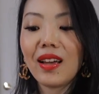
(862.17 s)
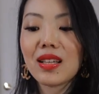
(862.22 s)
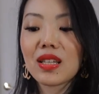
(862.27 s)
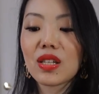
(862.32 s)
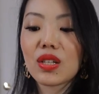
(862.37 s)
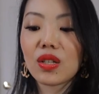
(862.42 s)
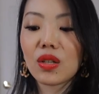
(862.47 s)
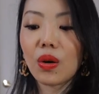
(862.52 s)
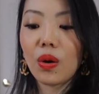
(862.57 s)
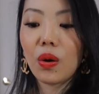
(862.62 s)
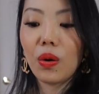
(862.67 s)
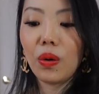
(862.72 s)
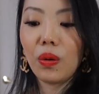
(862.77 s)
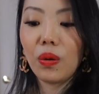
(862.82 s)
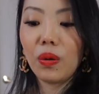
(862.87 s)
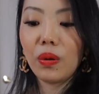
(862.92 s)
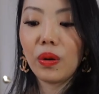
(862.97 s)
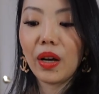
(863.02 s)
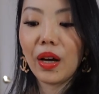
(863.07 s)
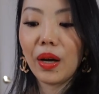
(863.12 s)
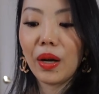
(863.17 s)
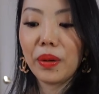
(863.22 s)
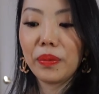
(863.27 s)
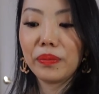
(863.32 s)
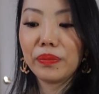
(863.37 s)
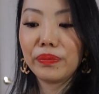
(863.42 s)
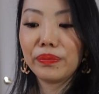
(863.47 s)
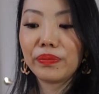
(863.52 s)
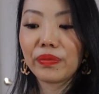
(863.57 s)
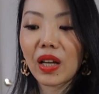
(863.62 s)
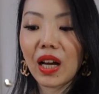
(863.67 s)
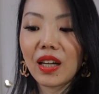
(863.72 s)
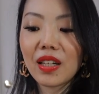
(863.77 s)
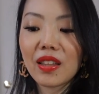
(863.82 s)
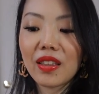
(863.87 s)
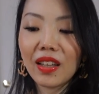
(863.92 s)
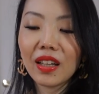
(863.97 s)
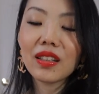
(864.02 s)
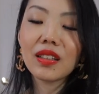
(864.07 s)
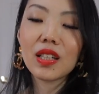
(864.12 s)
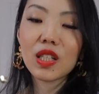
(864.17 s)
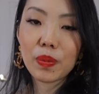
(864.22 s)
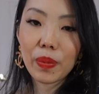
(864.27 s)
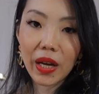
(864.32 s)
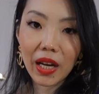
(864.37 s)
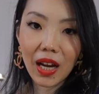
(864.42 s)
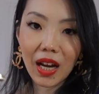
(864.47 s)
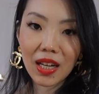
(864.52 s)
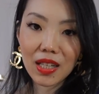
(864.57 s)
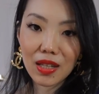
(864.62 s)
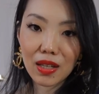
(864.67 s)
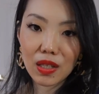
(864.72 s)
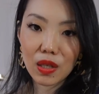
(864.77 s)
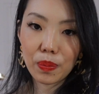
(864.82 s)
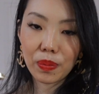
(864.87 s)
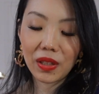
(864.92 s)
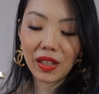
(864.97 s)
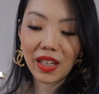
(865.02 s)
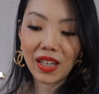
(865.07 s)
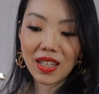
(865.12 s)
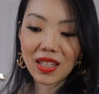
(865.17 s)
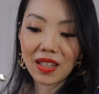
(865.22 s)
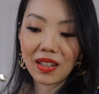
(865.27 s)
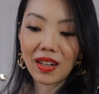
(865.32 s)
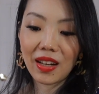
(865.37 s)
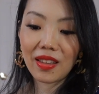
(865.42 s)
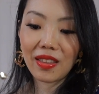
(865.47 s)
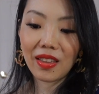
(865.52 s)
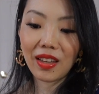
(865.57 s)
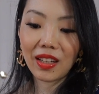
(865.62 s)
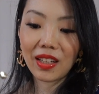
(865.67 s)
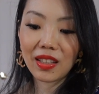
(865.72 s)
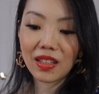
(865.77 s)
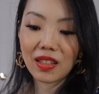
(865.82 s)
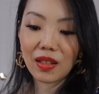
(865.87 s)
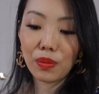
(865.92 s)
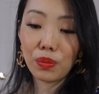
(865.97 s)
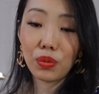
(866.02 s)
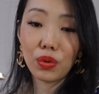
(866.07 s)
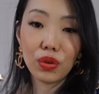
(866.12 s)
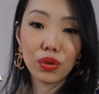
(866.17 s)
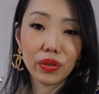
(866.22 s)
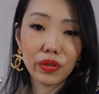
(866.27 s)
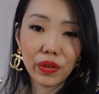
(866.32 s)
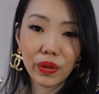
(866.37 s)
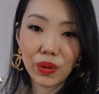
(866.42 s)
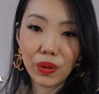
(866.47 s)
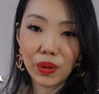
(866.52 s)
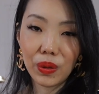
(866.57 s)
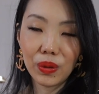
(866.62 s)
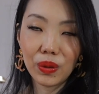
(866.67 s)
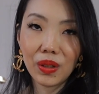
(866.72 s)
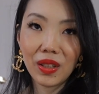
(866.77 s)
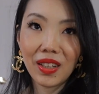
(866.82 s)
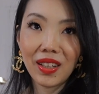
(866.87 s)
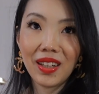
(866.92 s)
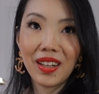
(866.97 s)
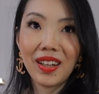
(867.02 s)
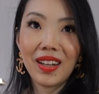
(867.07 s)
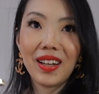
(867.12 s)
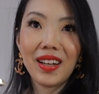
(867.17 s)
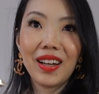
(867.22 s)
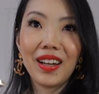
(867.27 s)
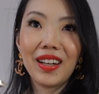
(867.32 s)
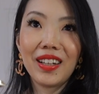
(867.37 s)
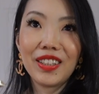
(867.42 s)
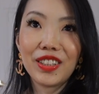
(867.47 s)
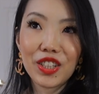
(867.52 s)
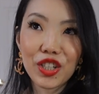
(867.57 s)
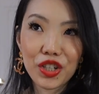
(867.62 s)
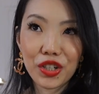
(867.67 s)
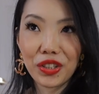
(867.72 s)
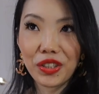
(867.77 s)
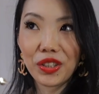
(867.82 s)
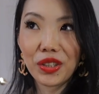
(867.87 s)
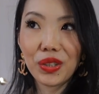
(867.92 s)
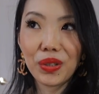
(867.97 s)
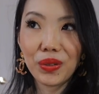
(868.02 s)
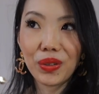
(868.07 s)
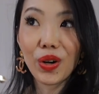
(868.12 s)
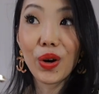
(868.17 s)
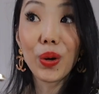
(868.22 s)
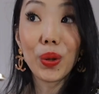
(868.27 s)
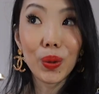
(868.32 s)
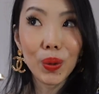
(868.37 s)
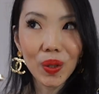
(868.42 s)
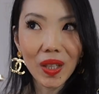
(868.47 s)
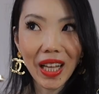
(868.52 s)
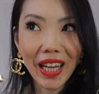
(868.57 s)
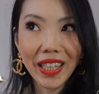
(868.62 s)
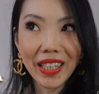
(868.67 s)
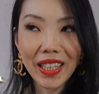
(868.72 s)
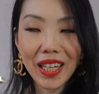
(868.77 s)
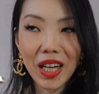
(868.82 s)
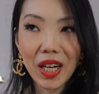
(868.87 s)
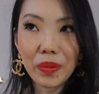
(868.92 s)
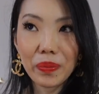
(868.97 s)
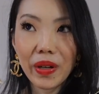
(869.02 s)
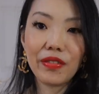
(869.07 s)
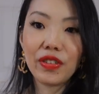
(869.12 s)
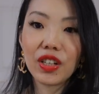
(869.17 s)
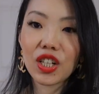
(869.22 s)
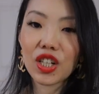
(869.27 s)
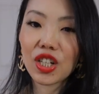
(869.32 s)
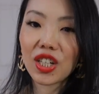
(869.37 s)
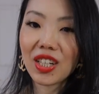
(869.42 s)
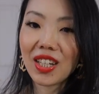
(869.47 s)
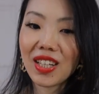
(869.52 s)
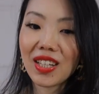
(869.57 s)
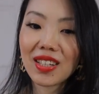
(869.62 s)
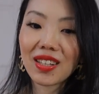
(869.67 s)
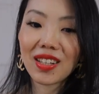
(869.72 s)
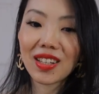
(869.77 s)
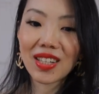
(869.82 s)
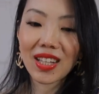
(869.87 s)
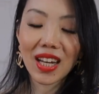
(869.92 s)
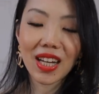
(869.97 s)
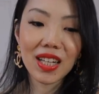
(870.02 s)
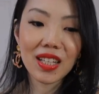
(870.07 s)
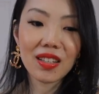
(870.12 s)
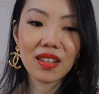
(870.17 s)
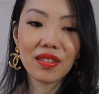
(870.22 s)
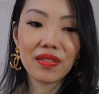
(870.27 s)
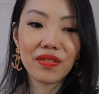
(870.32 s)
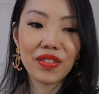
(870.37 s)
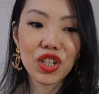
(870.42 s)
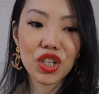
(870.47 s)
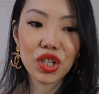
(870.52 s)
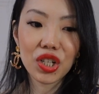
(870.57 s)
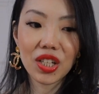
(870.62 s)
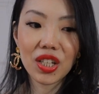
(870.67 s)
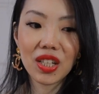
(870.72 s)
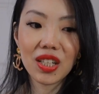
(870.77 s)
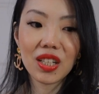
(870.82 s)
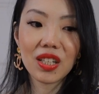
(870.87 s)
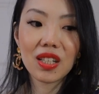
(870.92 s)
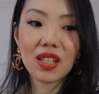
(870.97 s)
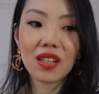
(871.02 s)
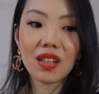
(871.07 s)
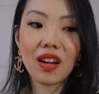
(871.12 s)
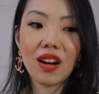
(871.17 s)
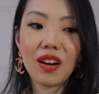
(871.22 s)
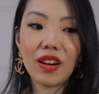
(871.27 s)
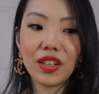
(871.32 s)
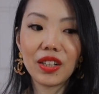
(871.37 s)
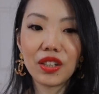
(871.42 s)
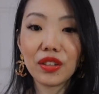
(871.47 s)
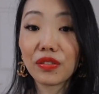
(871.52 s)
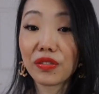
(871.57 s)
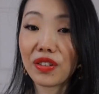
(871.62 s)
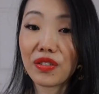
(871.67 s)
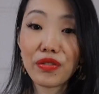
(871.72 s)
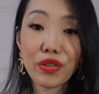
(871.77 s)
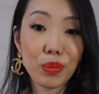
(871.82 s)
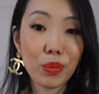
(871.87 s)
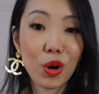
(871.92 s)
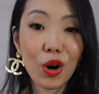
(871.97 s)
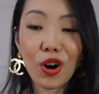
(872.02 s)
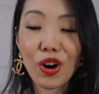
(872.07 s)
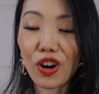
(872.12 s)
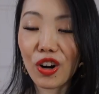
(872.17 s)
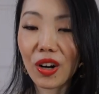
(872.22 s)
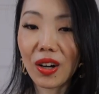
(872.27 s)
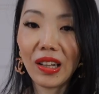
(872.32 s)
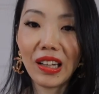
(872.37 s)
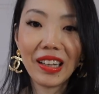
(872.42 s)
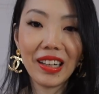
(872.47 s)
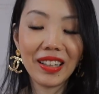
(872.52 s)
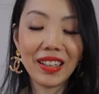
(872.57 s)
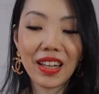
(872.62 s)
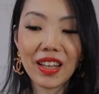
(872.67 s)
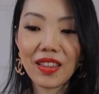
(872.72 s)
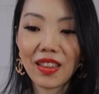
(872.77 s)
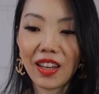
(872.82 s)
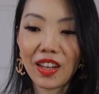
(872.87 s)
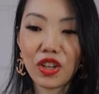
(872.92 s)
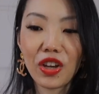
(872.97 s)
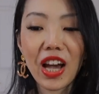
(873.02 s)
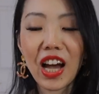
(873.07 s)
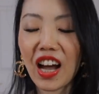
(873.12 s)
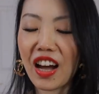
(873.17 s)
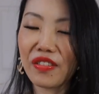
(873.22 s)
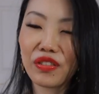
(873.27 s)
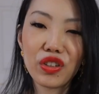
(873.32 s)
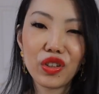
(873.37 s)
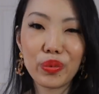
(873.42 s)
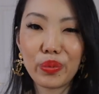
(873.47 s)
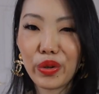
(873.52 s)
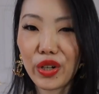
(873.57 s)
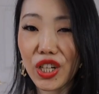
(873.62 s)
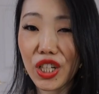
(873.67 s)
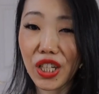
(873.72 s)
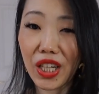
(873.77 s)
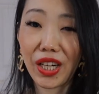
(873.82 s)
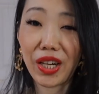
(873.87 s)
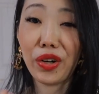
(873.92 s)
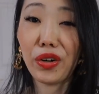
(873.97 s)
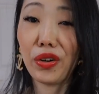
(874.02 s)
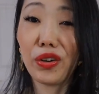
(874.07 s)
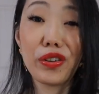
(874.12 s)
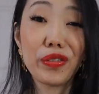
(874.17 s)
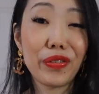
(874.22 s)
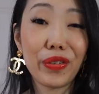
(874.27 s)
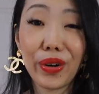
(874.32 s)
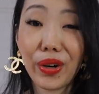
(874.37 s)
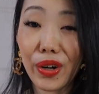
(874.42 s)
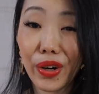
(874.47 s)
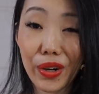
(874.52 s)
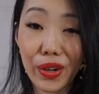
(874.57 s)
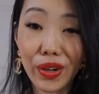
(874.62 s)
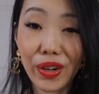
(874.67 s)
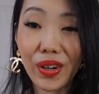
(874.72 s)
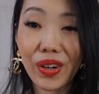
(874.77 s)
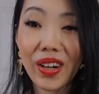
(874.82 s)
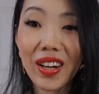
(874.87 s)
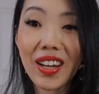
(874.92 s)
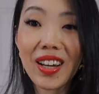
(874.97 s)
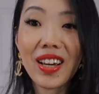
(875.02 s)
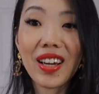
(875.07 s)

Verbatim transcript: So I think this bag has its place, and I think it's a beautiful addition to the whole lineup. Virginie's designs and visions are different from Karl, and I think you have to appreciate her for her.